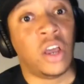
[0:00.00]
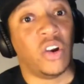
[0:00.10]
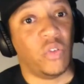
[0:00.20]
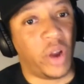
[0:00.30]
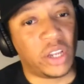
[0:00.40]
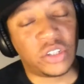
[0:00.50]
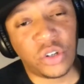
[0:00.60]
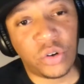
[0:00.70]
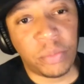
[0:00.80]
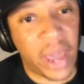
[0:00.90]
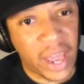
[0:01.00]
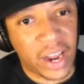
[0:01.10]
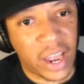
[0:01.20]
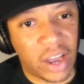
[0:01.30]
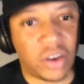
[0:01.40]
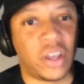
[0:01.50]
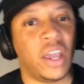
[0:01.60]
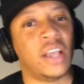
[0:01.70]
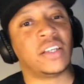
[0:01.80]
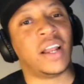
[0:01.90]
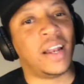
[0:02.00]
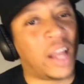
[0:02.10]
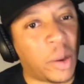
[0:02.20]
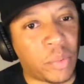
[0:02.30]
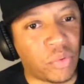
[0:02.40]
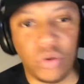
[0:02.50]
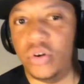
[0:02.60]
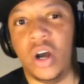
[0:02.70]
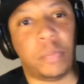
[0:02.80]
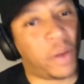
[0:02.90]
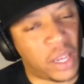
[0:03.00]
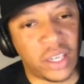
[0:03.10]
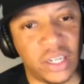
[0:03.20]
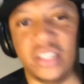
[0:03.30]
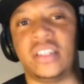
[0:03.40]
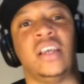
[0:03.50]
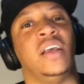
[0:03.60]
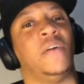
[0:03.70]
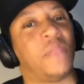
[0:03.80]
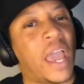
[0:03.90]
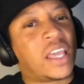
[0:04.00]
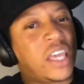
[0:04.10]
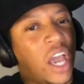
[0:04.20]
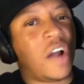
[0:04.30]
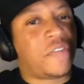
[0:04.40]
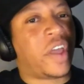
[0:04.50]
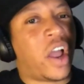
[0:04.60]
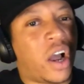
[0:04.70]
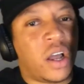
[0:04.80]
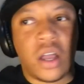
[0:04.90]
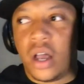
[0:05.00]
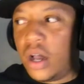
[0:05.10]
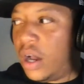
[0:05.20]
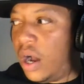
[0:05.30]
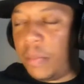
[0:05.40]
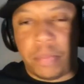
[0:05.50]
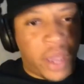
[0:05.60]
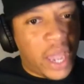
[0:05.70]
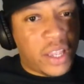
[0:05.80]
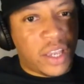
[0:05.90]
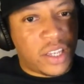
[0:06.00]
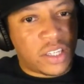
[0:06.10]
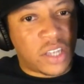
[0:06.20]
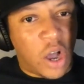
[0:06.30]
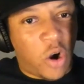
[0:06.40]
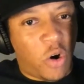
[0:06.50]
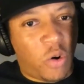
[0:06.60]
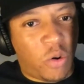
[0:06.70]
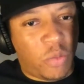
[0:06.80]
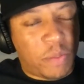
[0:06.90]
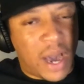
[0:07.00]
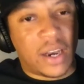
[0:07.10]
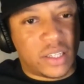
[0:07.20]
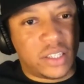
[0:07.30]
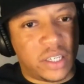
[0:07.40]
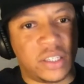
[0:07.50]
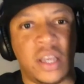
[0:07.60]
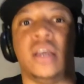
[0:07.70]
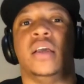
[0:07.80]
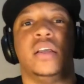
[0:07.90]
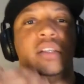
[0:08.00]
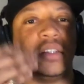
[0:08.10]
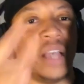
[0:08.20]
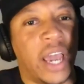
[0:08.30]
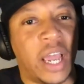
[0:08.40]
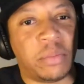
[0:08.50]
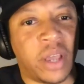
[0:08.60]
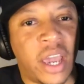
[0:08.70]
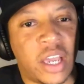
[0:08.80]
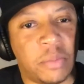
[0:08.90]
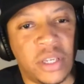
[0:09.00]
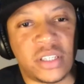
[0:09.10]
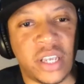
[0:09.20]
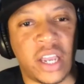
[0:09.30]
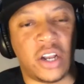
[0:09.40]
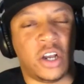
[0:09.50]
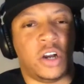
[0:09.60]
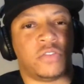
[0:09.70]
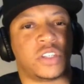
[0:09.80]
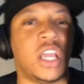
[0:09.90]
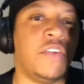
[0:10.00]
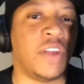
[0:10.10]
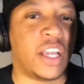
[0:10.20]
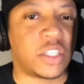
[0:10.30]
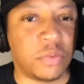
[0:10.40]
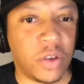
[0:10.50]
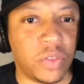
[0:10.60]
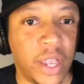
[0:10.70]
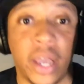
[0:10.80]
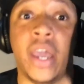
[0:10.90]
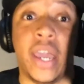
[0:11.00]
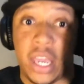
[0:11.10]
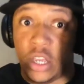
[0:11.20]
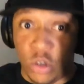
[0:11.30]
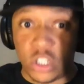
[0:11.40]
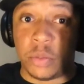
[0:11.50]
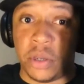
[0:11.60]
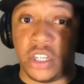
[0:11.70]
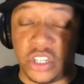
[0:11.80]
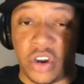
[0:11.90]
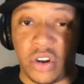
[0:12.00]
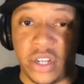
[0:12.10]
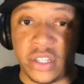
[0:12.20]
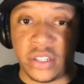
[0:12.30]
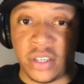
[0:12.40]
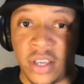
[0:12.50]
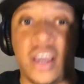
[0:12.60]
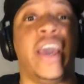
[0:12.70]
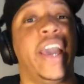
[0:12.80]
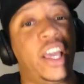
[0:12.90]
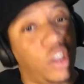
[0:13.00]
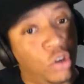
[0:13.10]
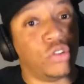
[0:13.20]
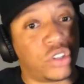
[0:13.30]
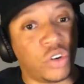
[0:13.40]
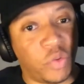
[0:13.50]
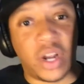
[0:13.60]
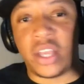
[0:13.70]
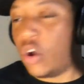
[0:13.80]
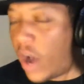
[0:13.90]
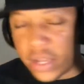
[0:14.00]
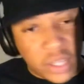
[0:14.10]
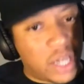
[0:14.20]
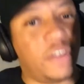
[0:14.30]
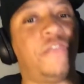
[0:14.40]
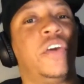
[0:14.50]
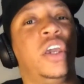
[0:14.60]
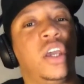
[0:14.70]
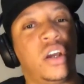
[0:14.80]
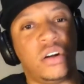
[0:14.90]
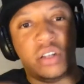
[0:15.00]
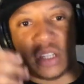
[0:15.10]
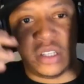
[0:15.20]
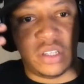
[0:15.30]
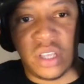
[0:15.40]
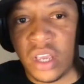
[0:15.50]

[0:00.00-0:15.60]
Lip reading: Rachel Maddow is a liberal opinionist. They give their opinions on politics. Same thing can be said of Stephen A. Smith now. He used to be a journalist. He used to really go out there in the field and